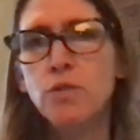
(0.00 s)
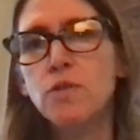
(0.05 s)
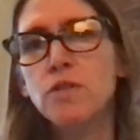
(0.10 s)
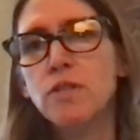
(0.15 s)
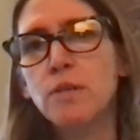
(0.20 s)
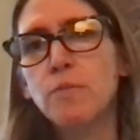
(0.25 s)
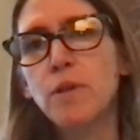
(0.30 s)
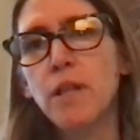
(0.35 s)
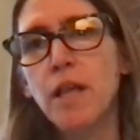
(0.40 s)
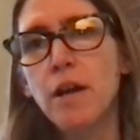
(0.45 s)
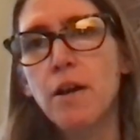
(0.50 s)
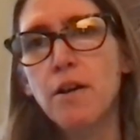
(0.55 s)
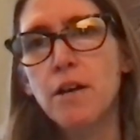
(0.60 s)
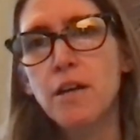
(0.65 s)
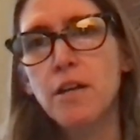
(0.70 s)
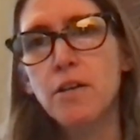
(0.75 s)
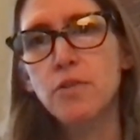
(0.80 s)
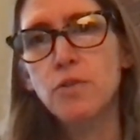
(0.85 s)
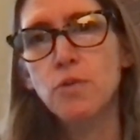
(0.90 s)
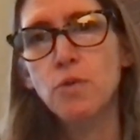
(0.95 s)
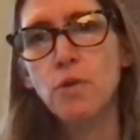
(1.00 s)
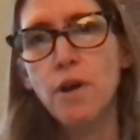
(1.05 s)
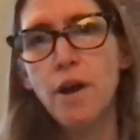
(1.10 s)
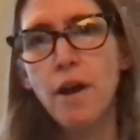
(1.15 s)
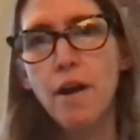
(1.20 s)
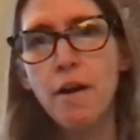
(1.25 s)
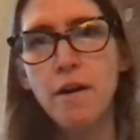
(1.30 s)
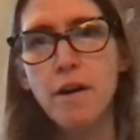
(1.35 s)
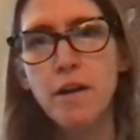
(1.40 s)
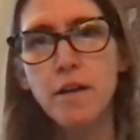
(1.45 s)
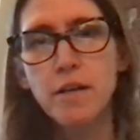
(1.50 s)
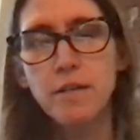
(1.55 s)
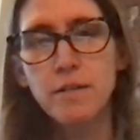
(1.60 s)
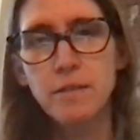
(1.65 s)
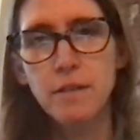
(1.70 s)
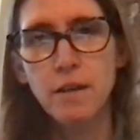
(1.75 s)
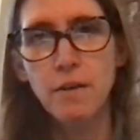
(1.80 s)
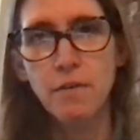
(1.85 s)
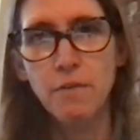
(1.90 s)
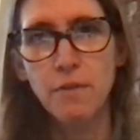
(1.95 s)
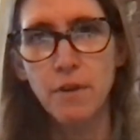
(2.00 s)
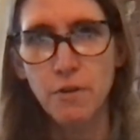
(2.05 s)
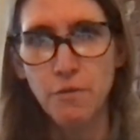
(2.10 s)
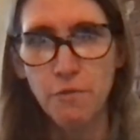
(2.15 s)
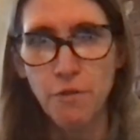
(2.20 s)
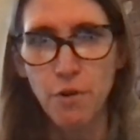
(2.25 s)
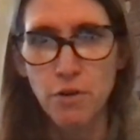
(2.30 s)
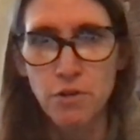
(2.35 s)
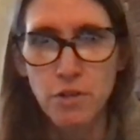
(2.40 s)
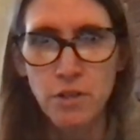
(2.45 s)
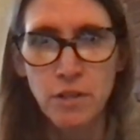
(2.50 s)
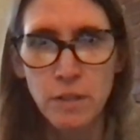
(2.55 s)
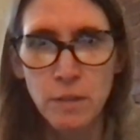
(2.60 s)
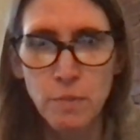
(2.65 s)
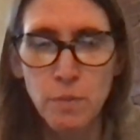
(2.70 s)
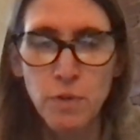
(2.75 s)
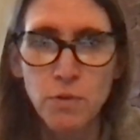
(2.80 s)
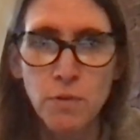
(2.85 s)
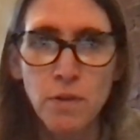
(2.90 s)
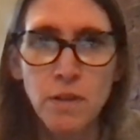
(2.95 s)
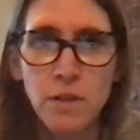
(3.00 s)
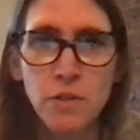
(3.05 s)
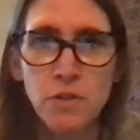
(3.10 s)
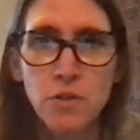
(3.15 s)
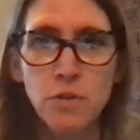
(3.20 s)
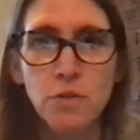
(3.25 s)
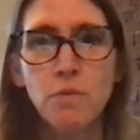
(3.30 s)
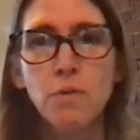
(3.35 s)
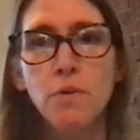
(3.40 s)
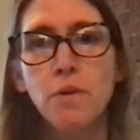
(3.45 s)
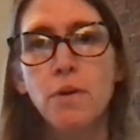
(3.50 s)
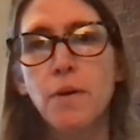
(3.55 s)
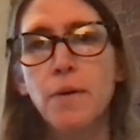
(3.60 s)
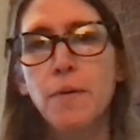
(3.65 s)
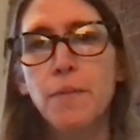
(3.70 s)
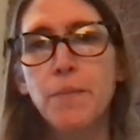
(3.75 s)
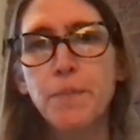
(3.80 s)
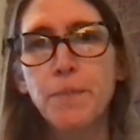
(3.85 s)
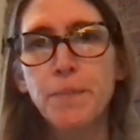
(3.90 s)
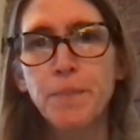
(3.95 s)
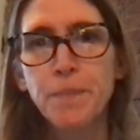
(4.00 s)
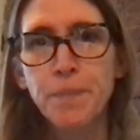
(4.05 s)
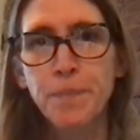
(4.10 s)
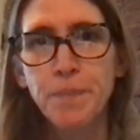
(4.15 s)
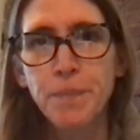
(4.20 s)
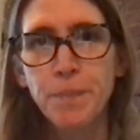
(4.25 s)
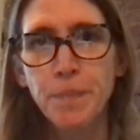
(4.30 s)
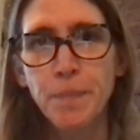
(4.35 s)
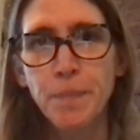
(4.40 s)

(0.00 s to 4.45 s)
or similarities or areas of convergence between the two? Yeah, there